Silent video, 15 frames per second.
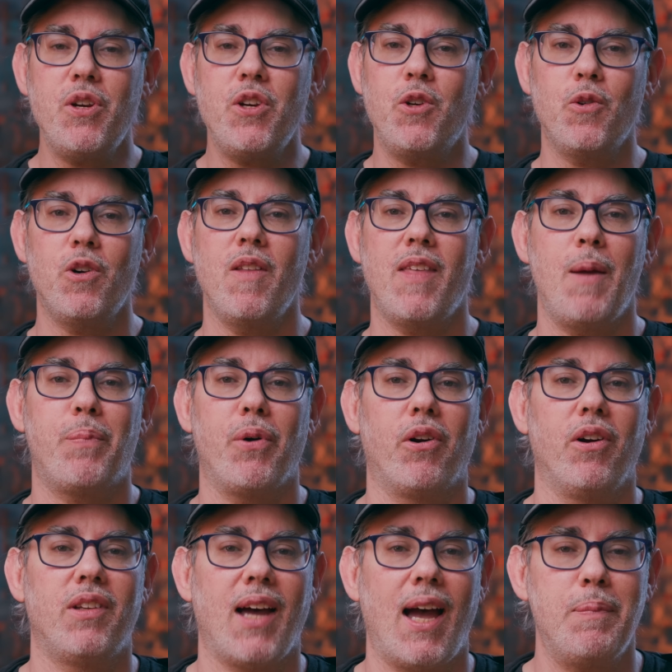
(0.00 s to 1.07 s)
sure they
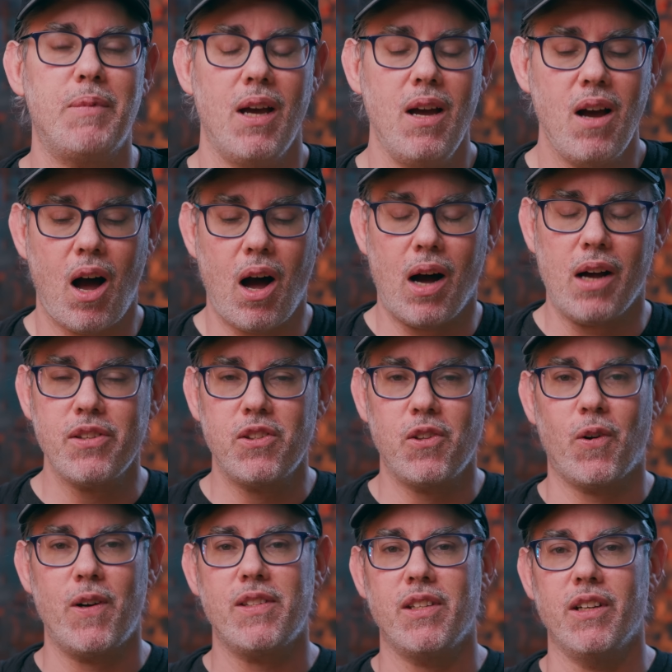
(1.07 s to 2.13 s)
prototyped all
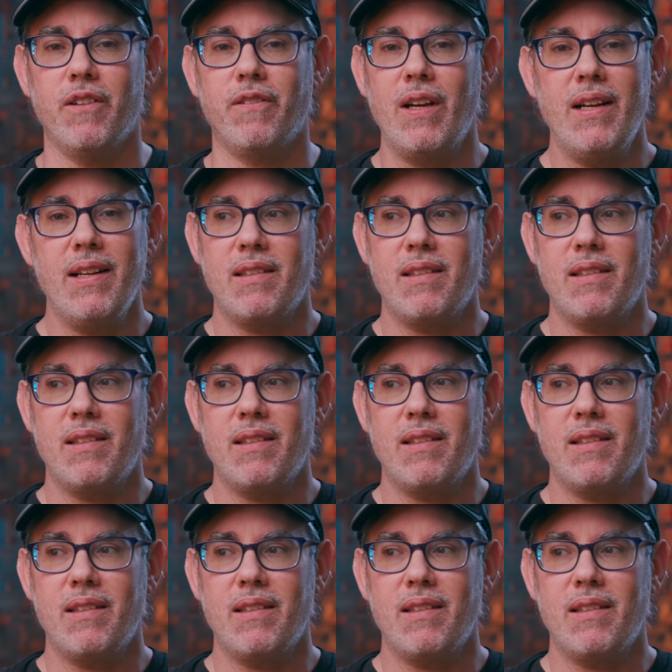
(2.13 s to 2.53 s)
sorts of